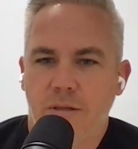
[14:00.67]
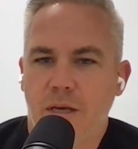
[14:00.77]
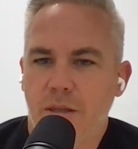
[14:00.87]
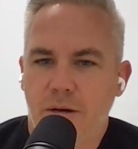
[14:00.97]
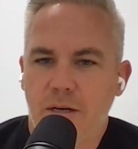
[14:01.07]
on
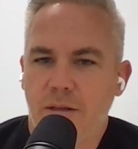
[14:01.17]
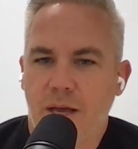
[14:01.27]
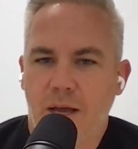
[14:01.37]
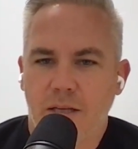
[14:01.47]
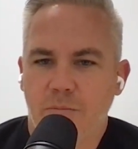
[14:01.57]
the other end of
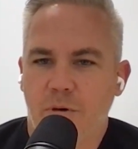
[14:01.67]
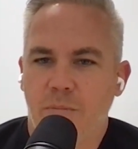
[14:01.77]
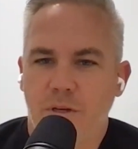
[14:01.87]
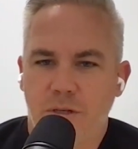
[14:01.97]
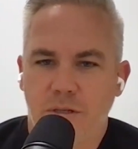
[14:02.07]
that has
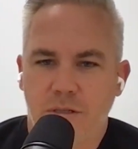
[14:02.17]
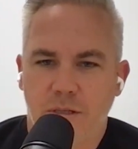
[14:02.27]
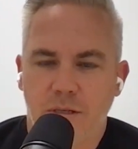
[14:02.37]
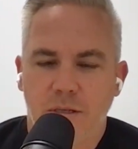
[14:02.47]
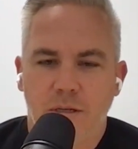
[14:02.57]
permission
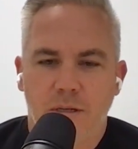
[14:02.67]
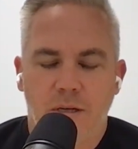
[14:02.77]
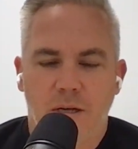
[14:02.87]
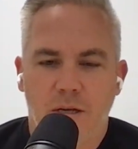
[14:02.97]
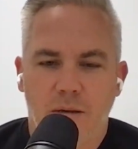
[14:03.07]
to
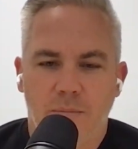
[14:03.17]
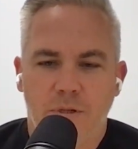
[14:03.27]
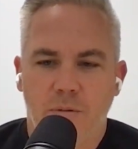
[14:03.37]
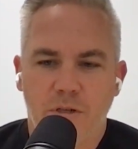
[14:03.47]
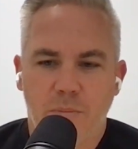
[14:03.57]

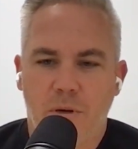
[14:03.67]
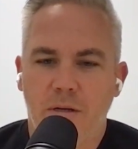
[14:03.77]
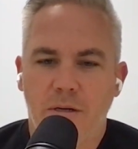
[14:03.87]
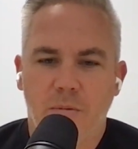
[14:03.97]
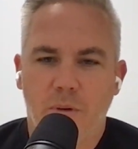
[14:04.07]

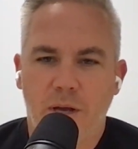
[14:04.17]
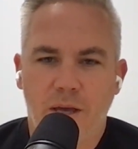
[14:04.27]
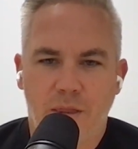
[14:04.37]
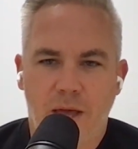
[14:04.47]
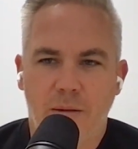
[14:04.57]
respond in a
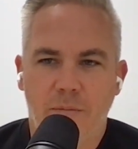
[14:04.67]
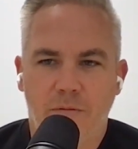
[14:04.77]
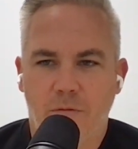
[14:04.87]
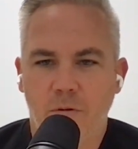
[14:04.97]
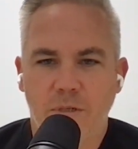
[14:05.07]
way
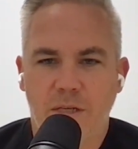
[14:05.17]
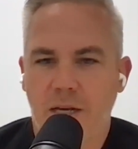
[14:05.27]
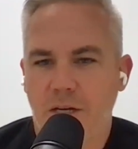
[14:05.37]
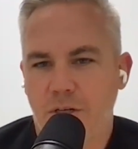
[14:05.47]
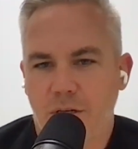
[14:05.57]
that forms a
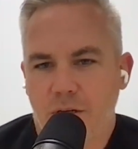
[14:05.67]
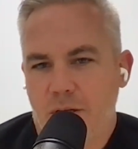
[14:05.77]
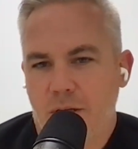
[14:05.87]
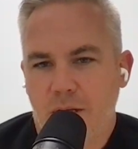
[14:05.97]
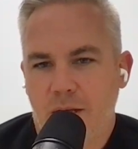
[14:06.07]
connection,
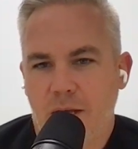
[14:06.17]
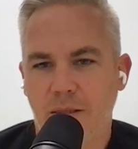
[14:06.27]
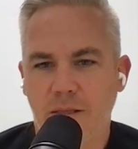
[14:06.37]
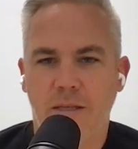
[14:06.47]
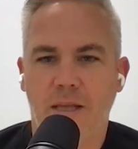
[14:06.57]

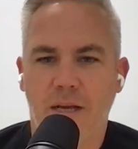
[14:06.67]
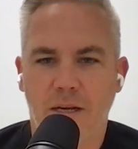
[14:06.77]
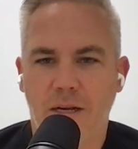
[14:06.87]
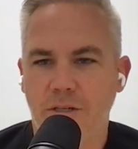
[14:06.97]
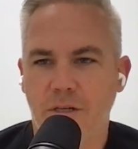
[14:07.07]
and then that
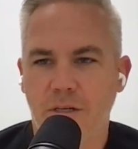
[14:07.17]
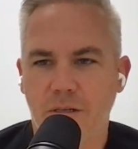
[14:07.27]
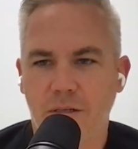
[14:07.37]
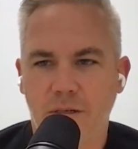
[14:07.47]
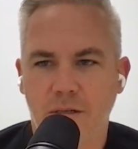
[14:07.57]

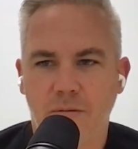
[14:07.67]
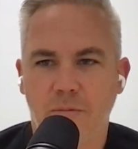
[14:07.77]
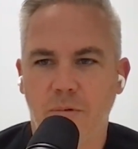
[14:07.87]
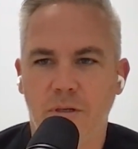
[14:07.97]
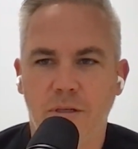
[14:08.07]
connection
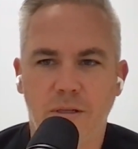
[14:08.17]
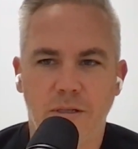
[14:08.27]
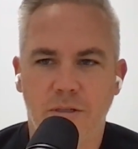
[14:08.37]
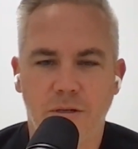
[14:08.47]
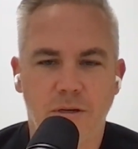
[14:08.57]
would
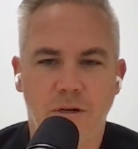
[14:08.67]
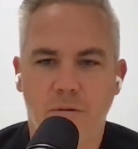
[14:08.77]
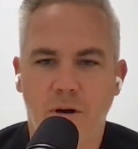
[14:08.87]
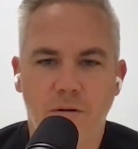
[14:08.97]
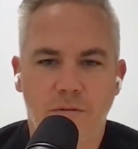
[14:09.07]
continue to
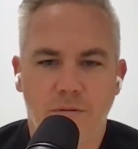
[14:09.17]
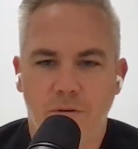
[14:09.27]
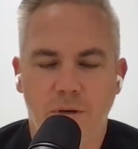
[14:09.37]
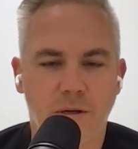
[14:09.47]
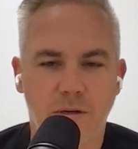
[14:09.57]
grow
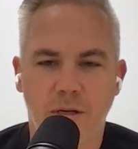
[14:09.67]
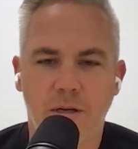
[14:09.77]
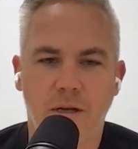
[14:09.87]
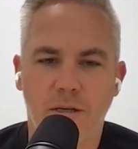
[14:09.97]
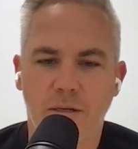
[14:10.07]
through
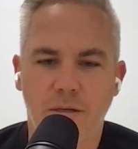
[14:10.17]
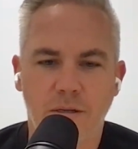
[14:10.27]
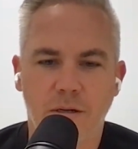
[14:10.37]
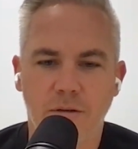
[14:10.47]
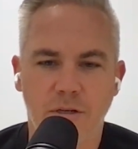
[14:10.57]

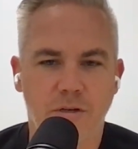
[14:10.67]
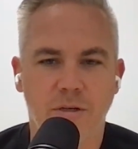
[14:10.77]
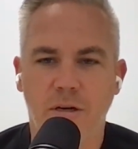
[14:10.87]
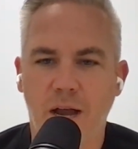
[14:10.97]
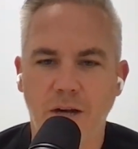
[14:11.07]

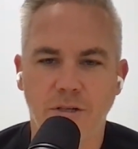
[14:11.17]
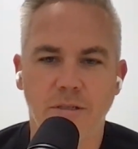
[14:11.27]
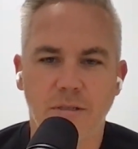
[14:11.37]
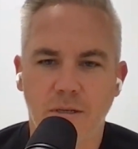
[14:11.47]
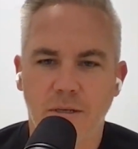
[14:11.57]
additional
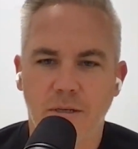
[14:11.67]
interactions.